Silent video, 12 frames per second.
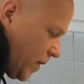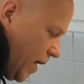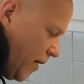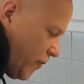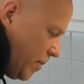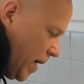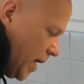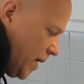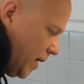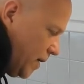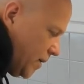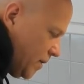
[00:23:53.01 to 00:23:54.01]

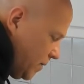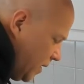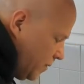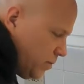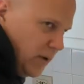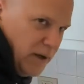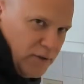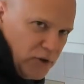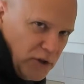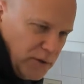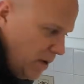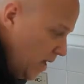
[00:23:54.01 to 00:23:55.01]
everybody, well, it's
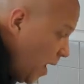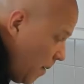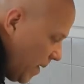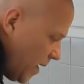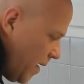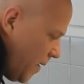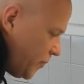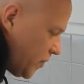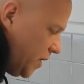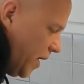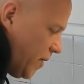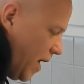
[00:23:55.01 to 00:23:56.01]
just me, but
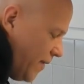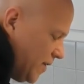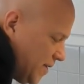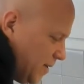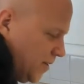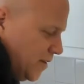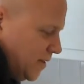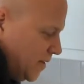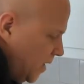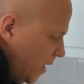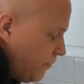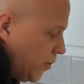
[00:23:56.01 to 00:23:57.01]
you know, obviously this is
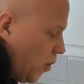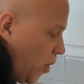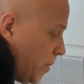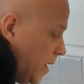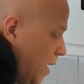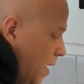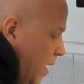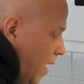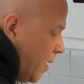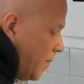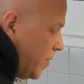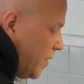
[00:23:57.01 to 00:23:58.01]
enough for an
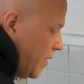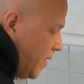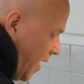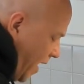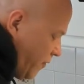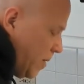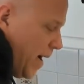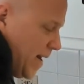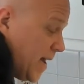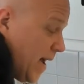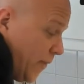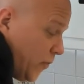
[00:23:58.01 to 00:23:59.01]
army.
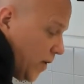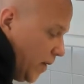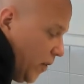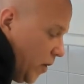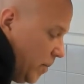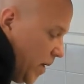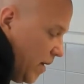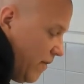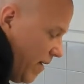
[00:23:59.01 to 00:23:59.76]
Everybody gets a little bit of